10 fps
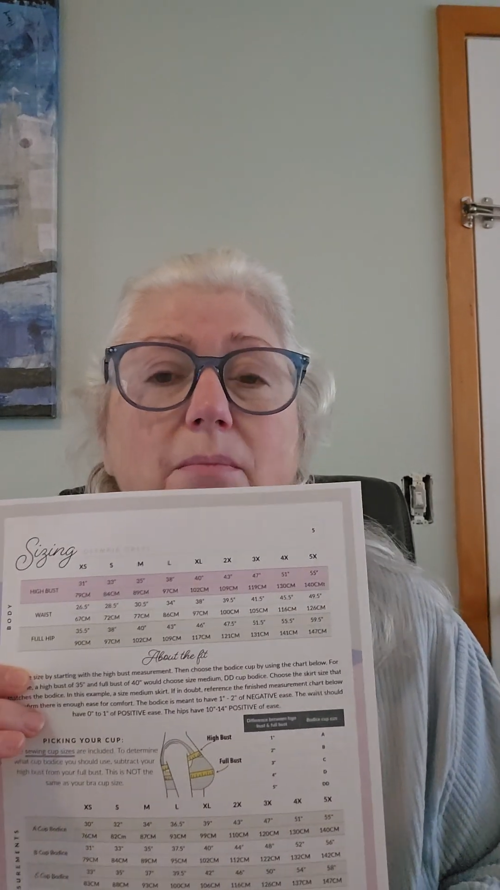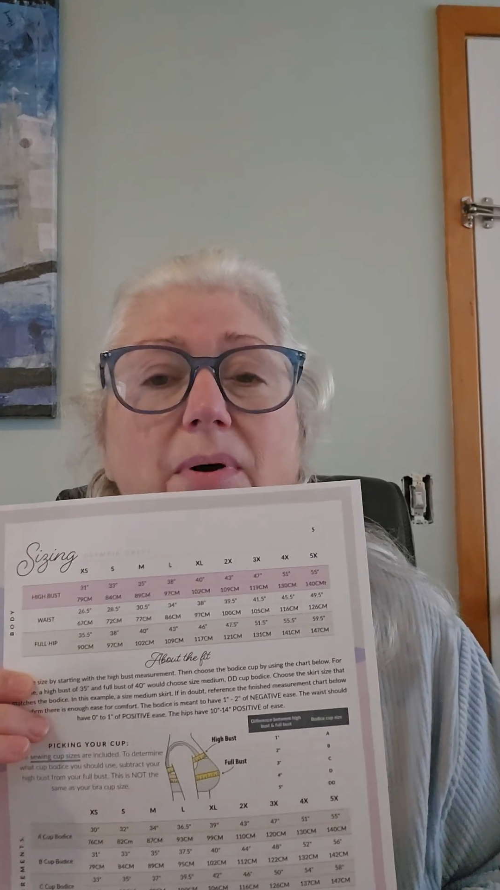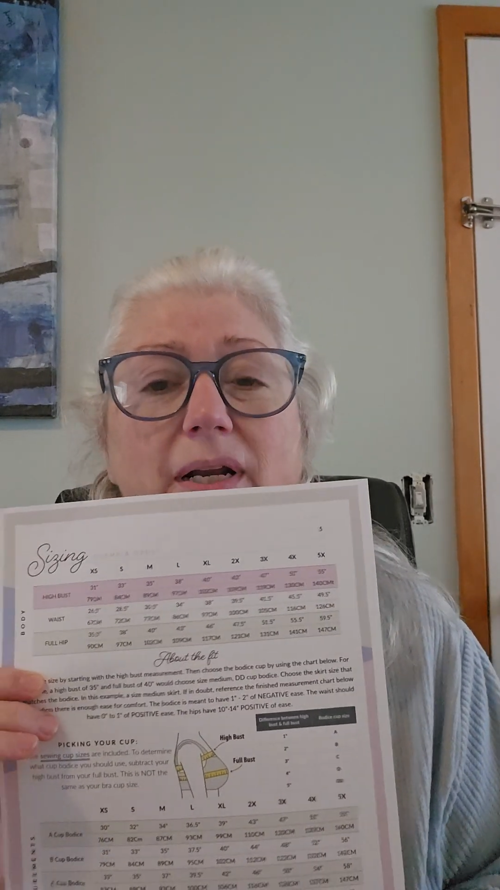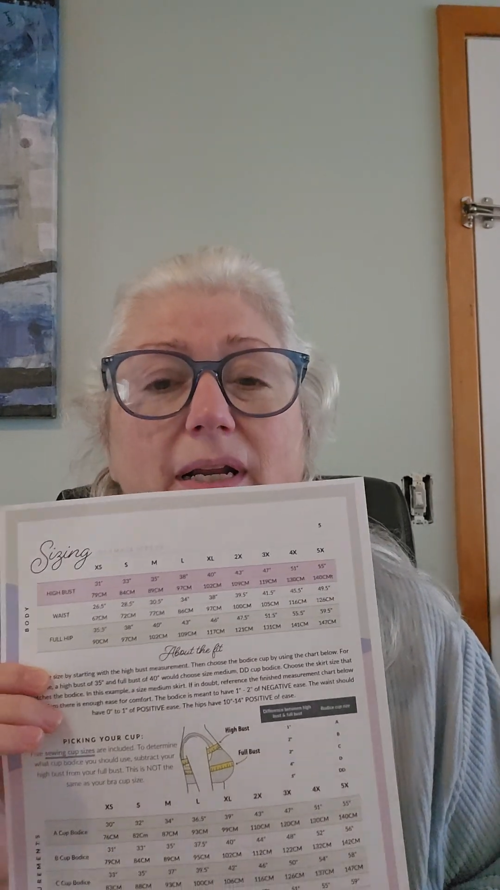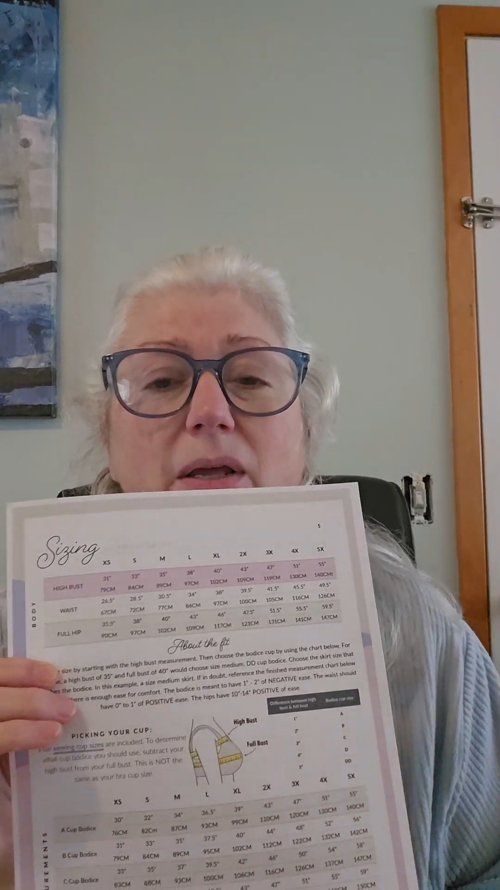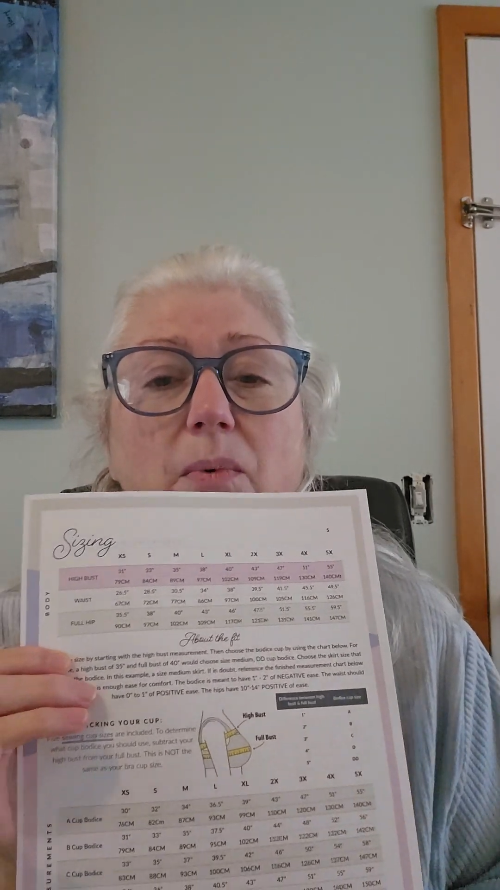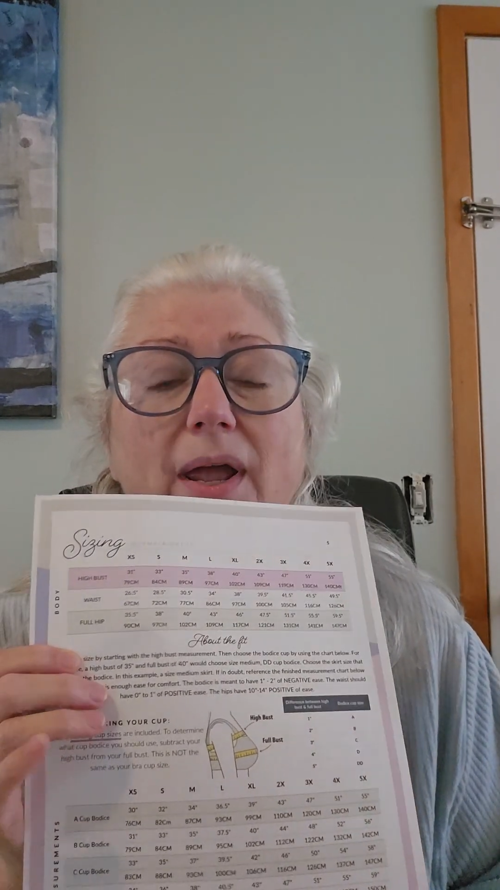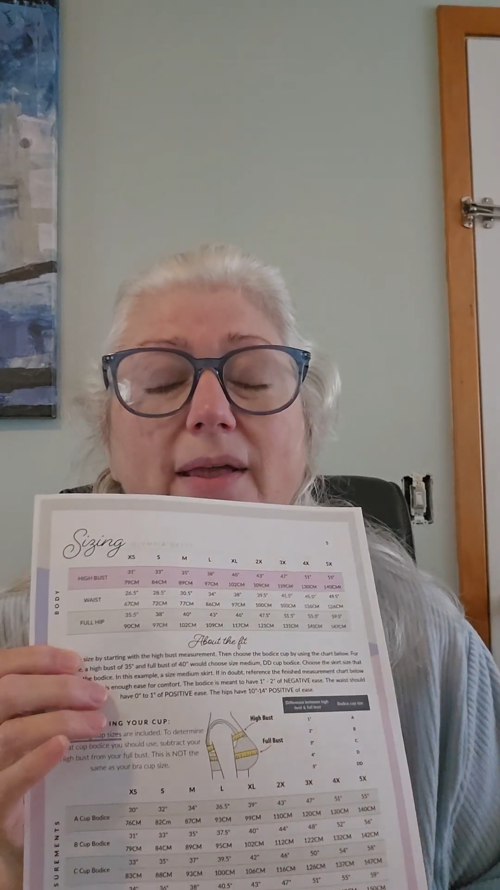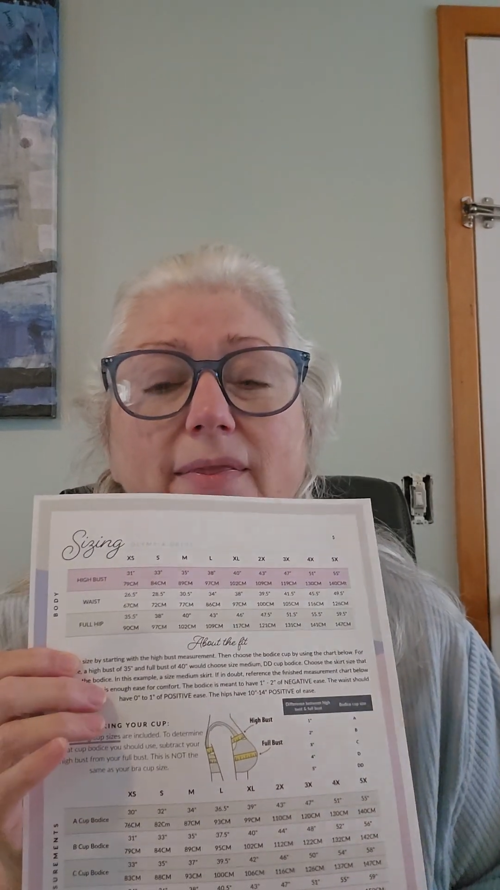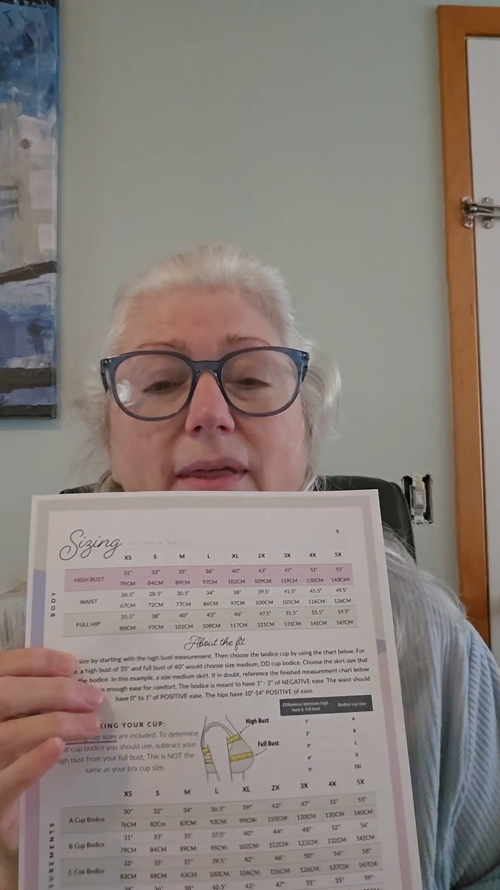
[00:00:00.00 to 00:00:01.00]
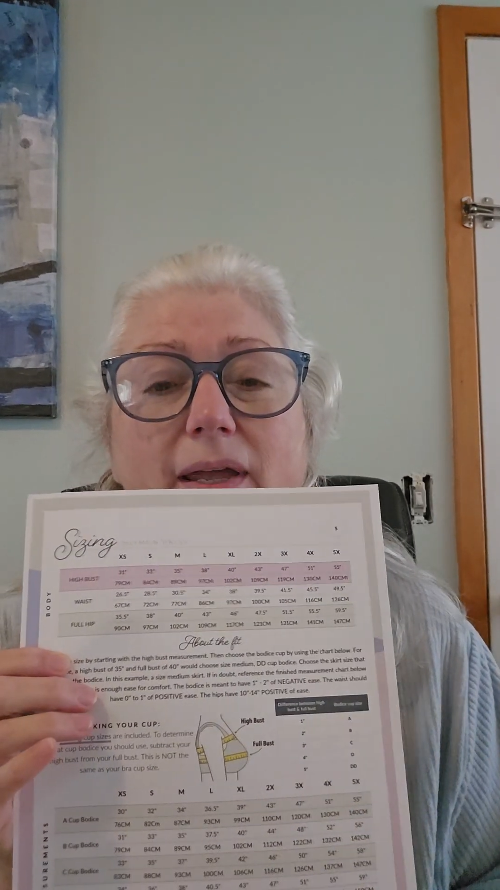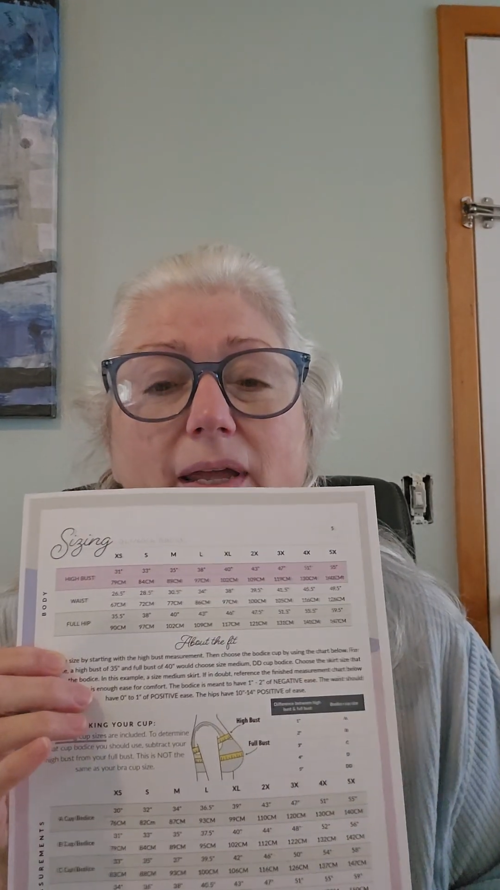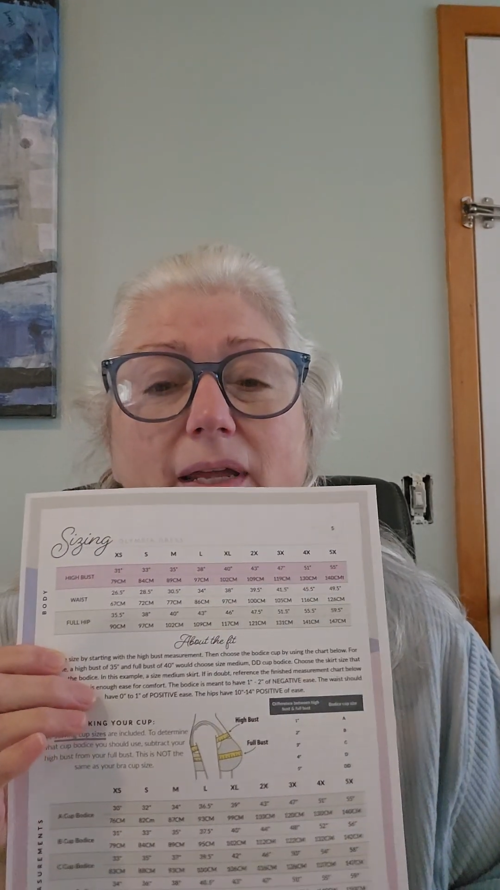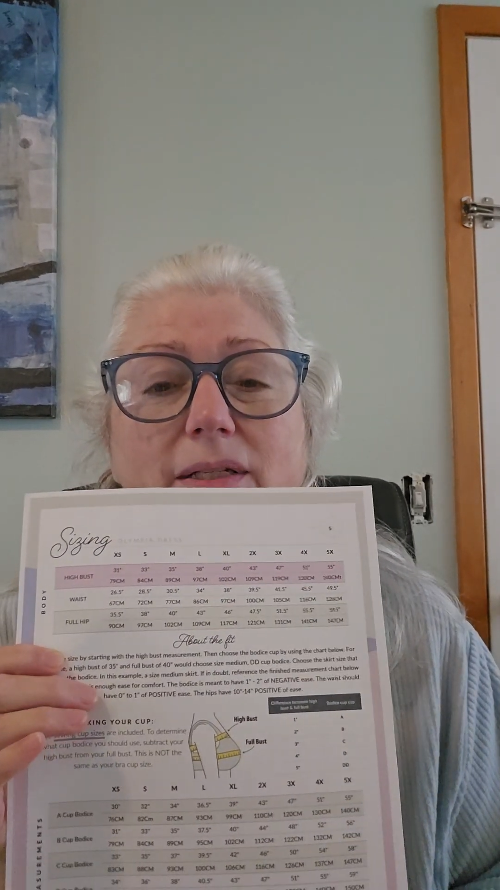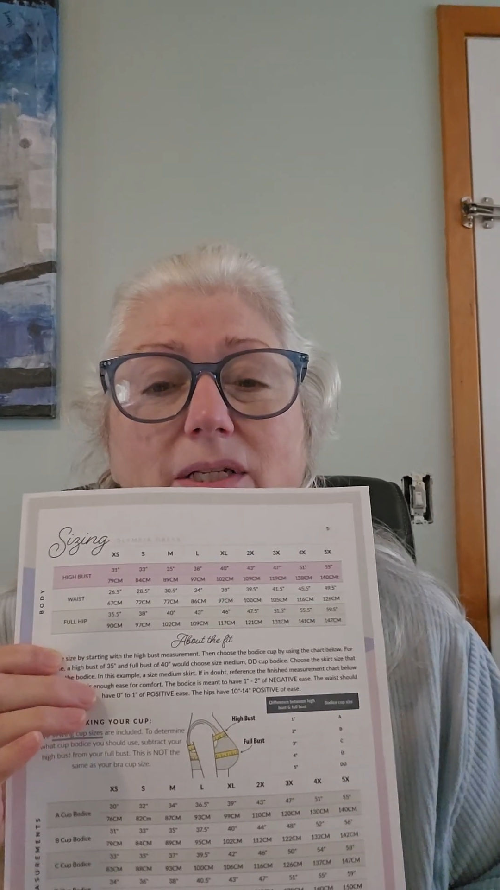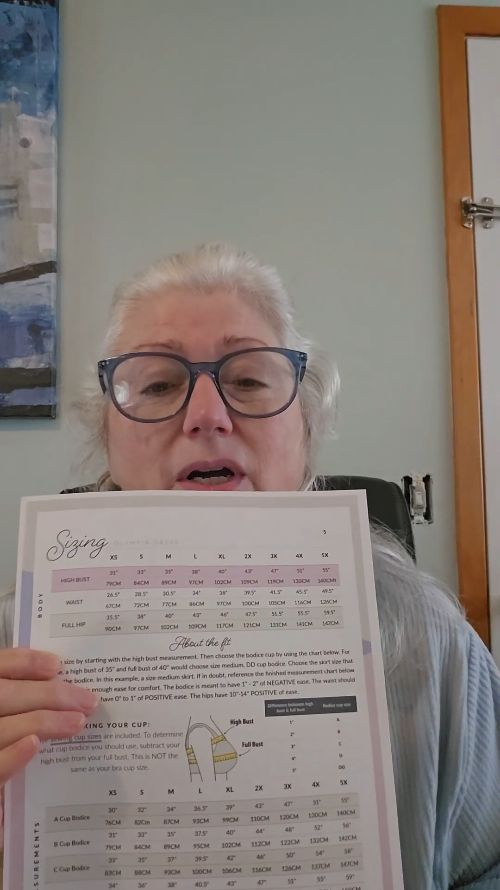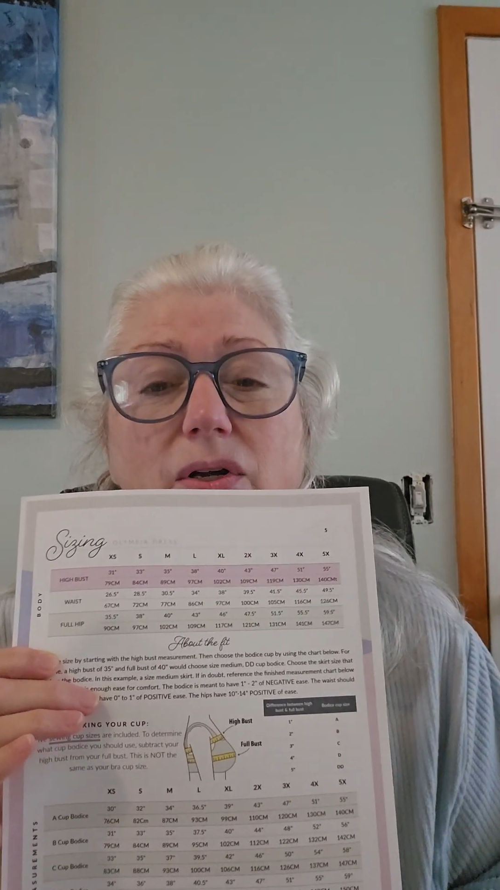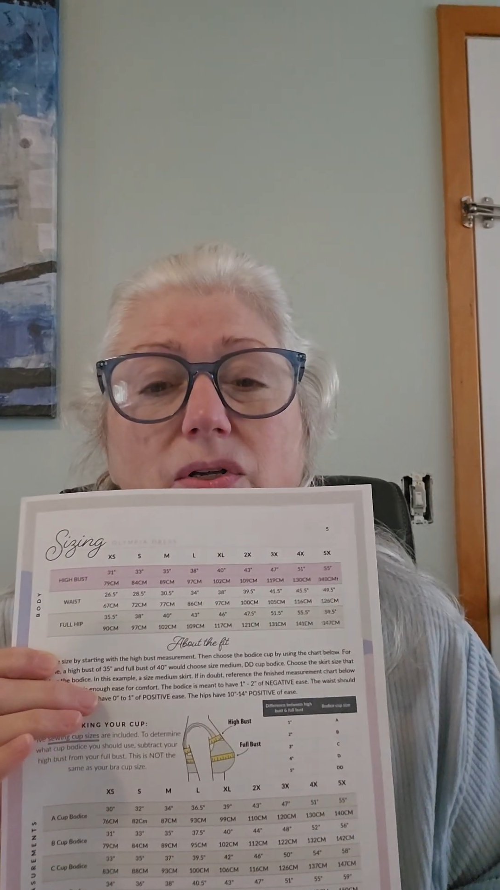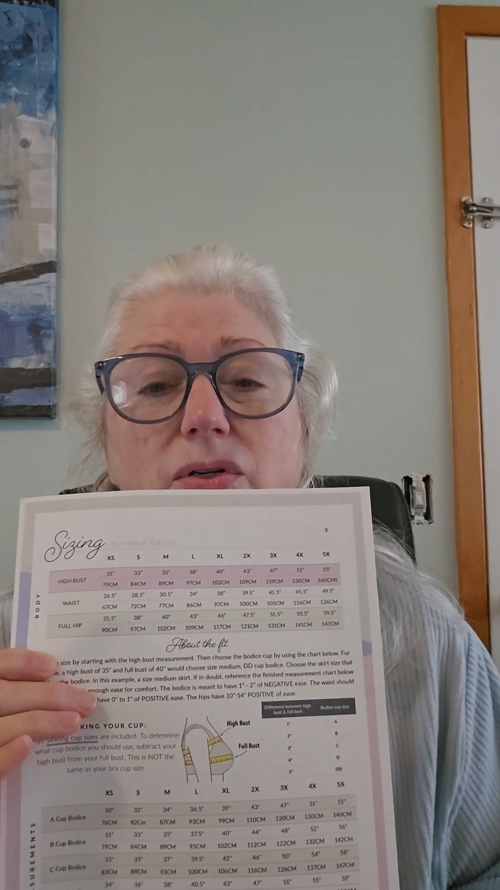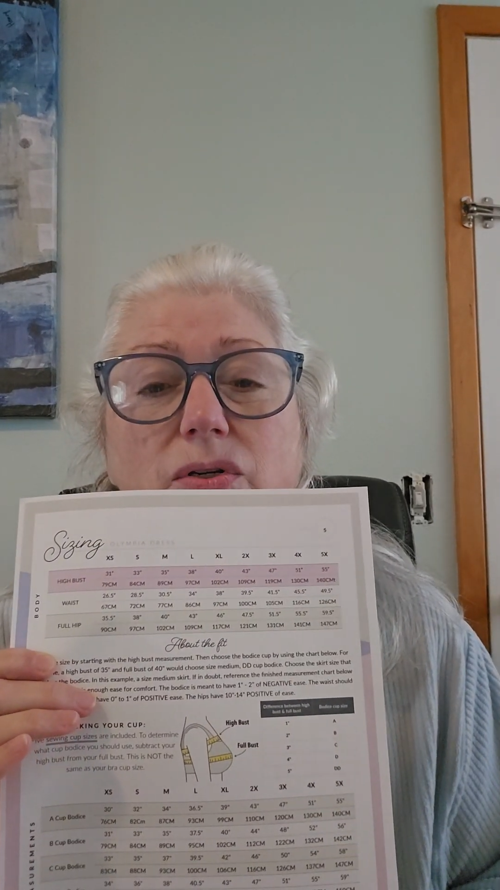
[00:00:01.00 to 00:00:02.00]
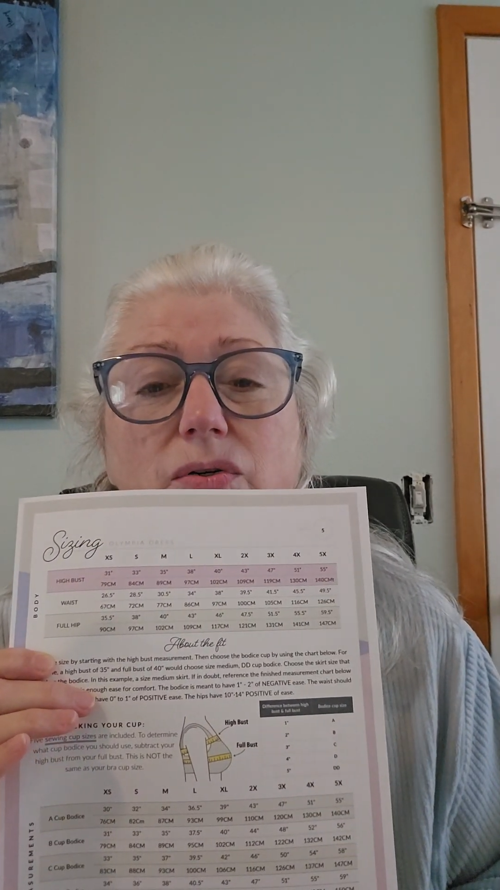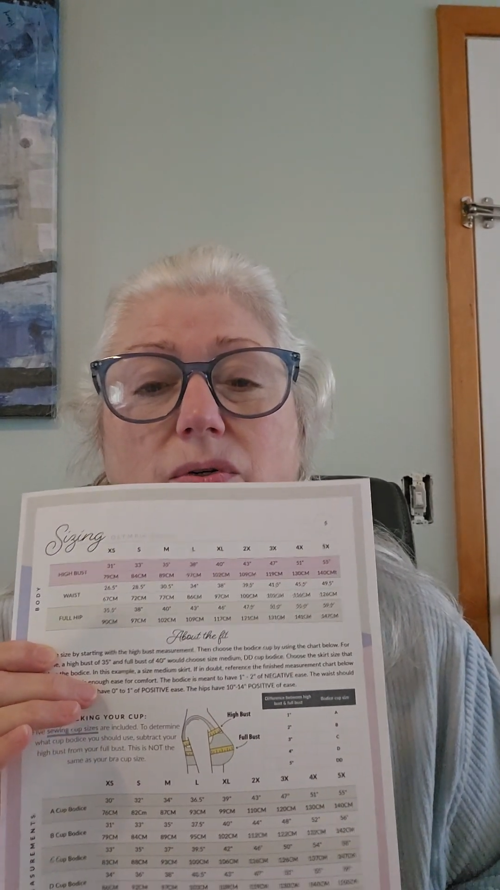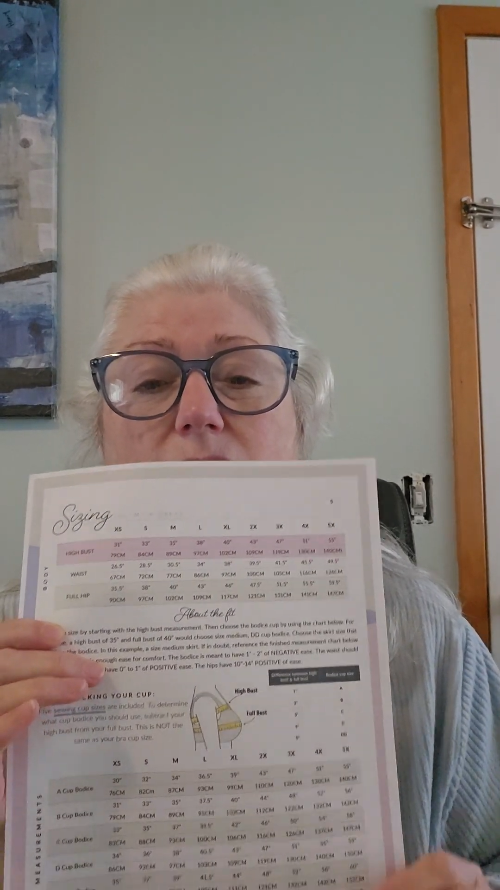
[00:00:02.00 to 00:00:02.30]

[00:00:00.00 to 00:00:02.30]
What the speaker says: but anyway, they tell you,